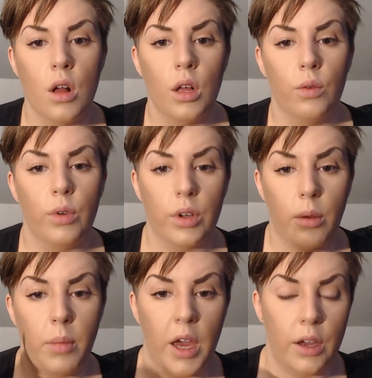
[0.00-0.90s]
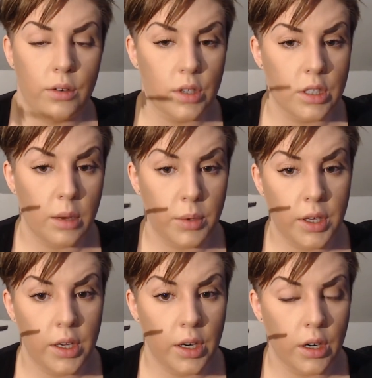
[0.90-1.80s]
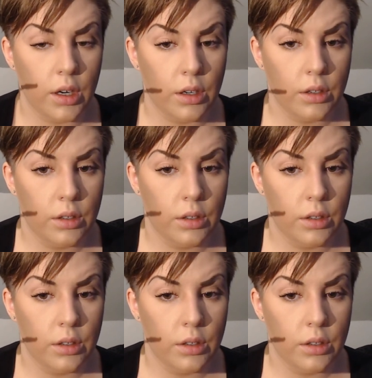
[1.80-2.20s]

Will compound on top of here,